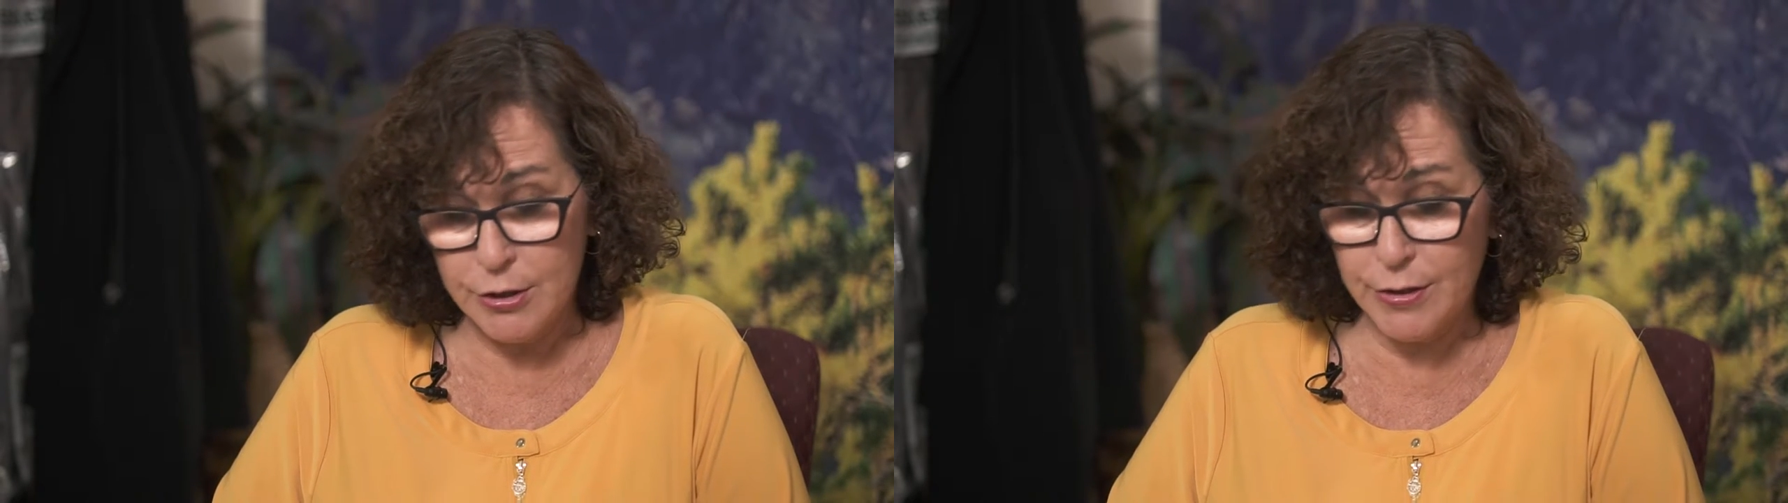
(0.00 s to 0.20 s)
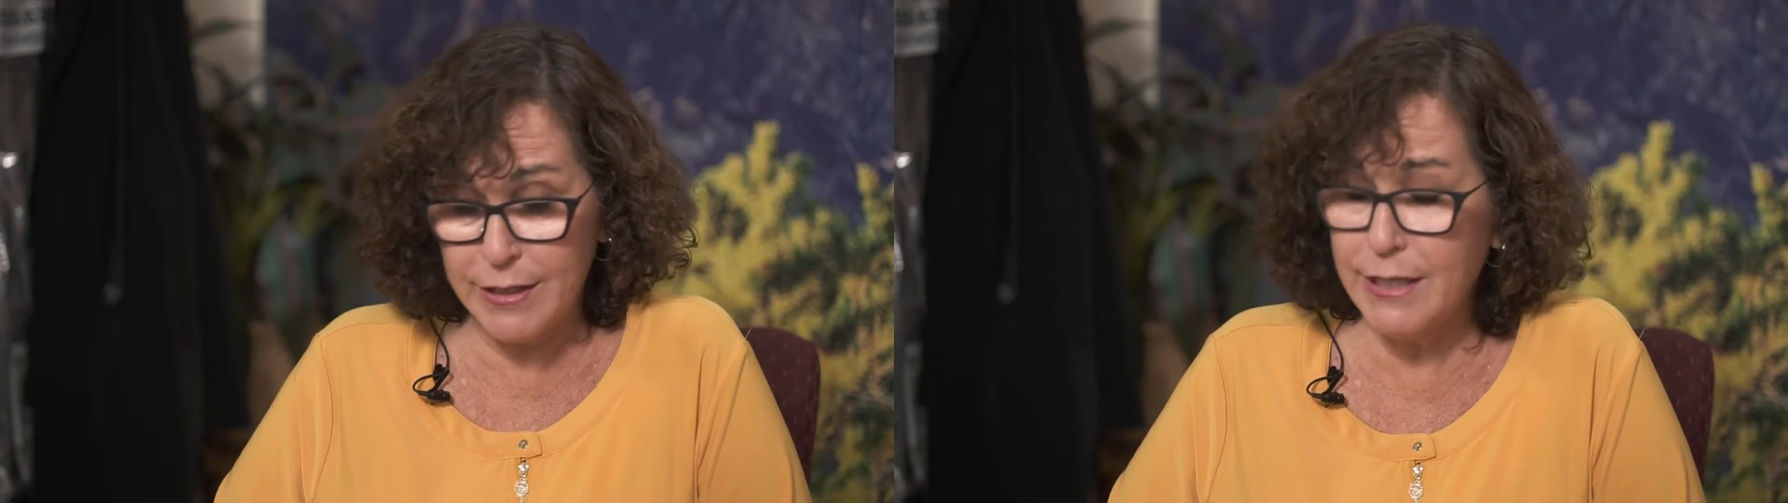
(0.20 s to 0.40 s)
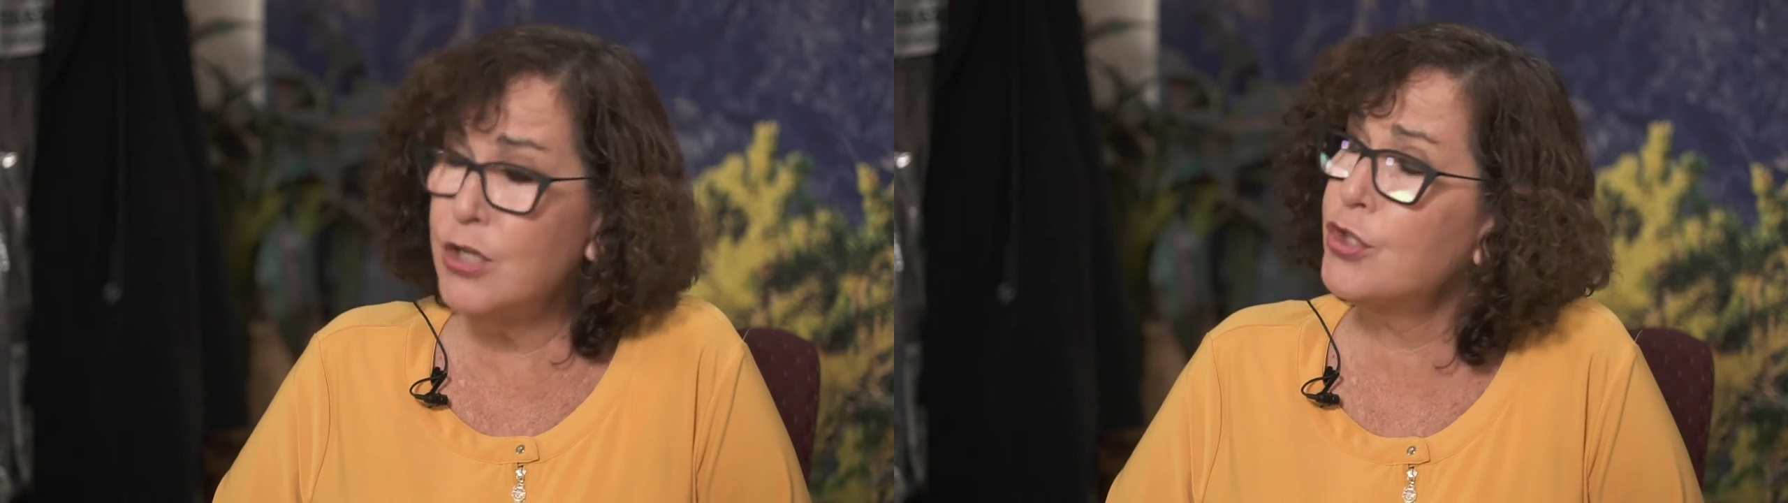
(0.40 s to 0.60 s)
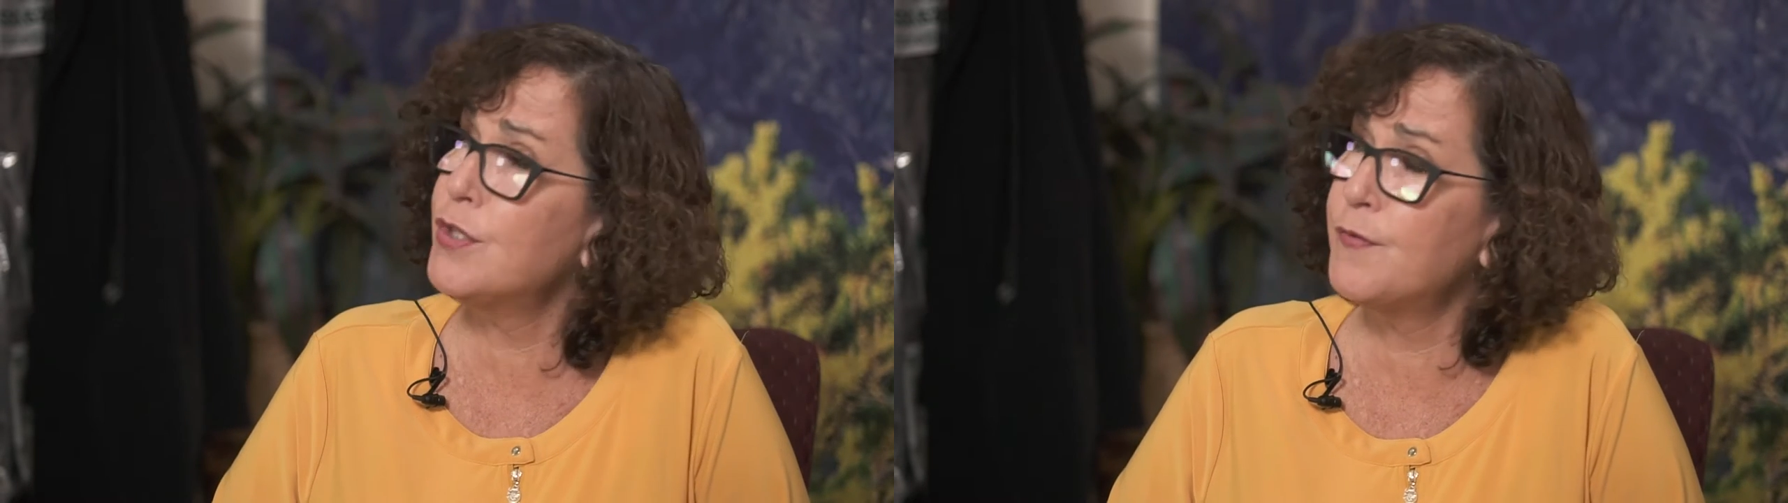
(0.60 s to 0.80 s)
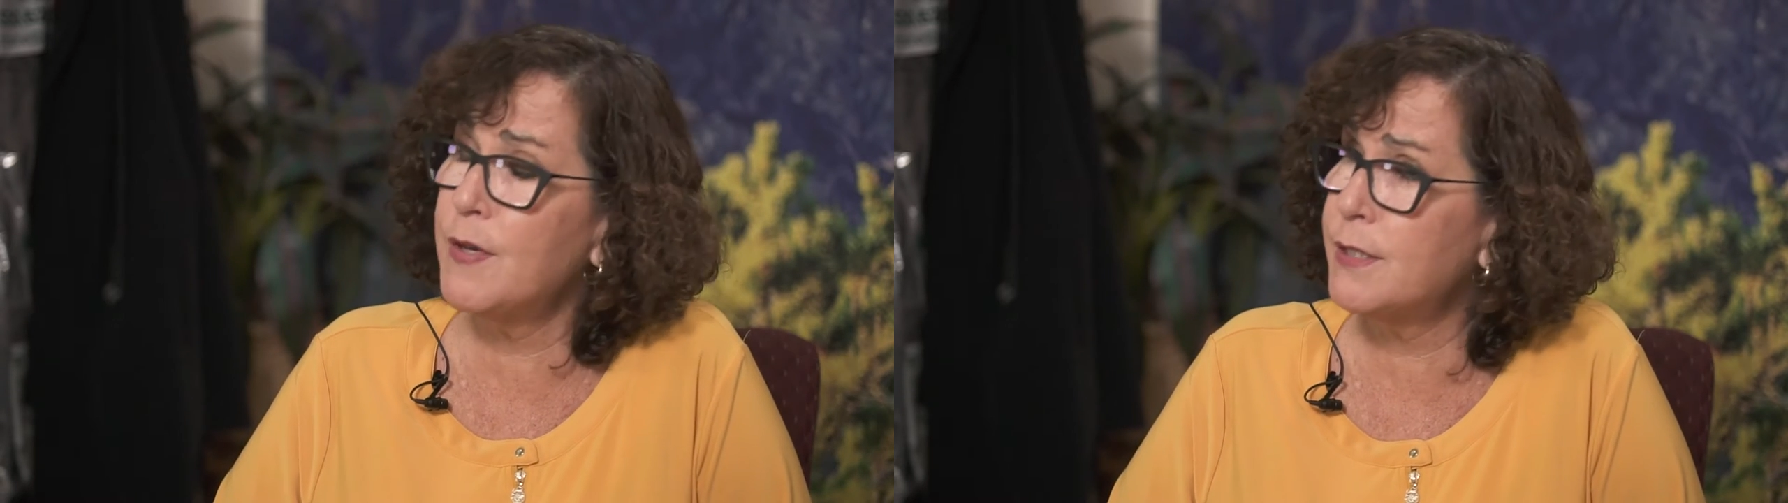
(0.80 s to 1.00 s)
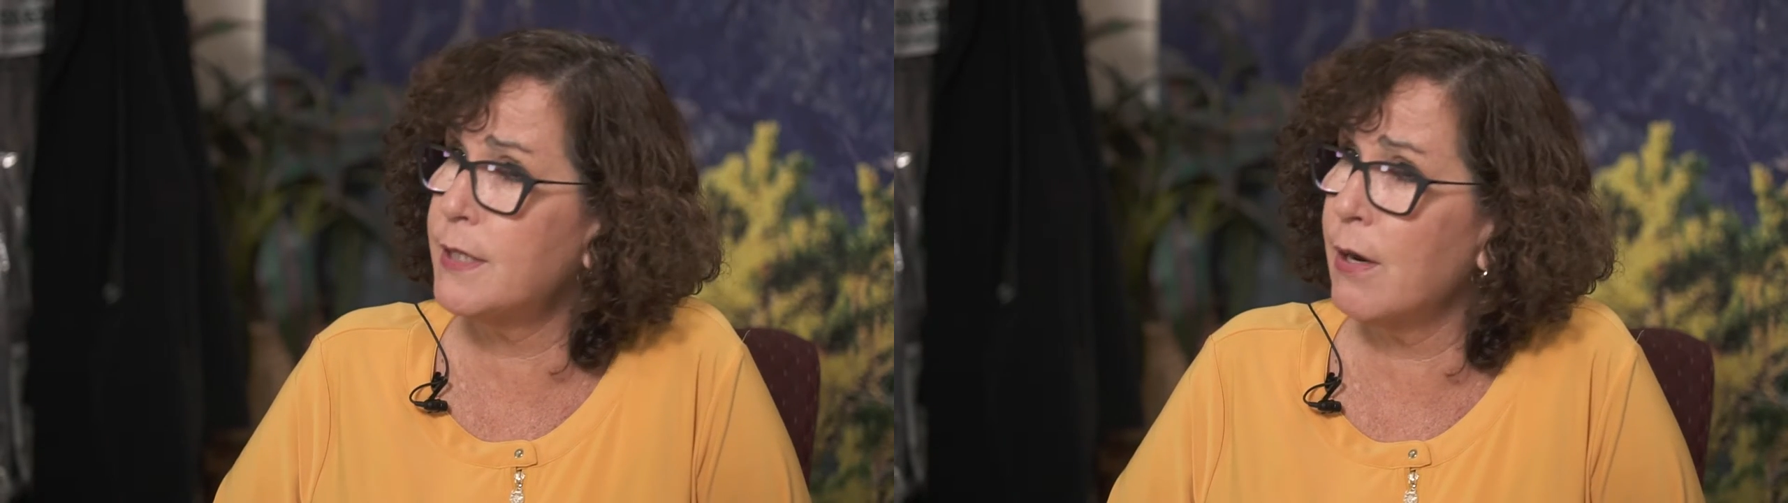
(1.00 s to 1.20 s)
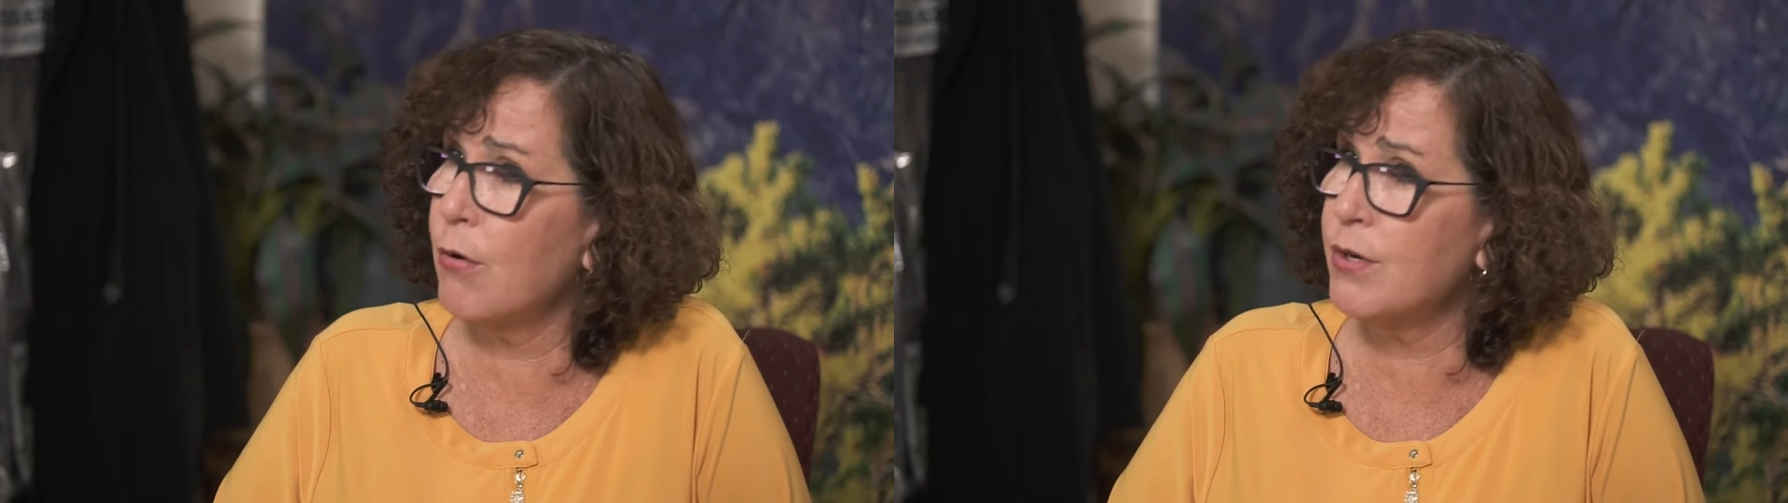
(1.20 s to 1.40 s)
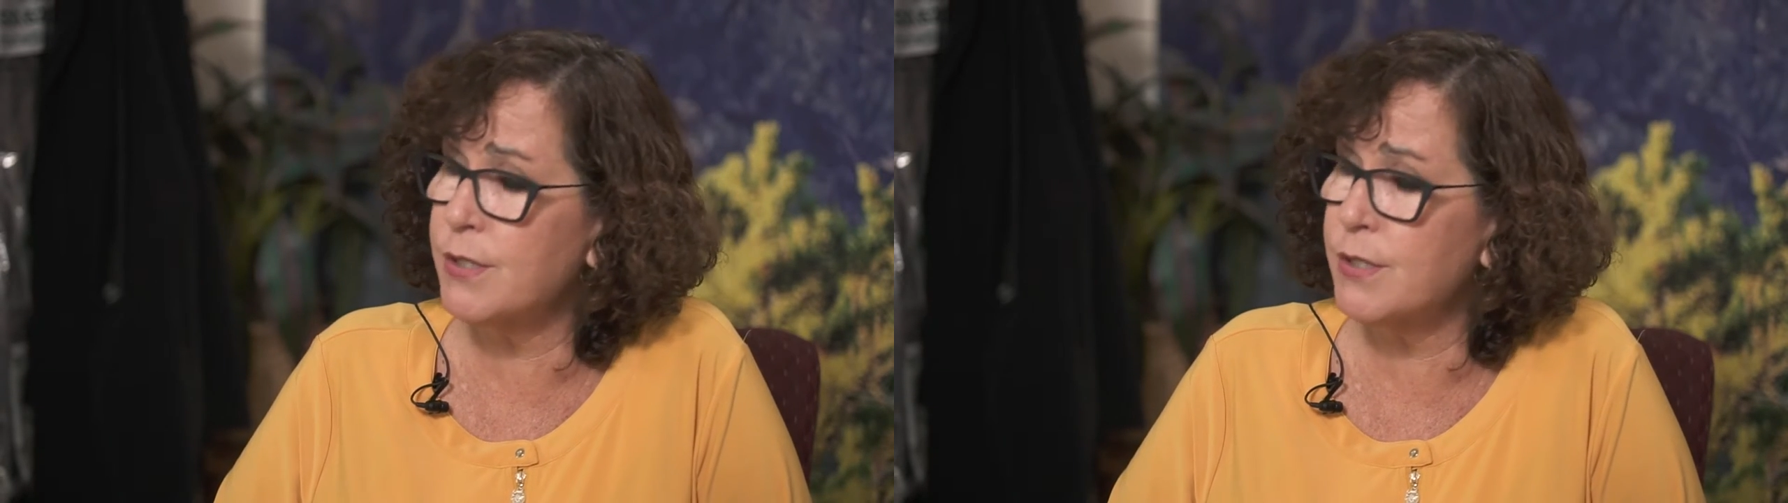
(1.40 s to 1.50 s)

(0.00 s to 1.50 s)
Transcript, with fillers: to the issues facing our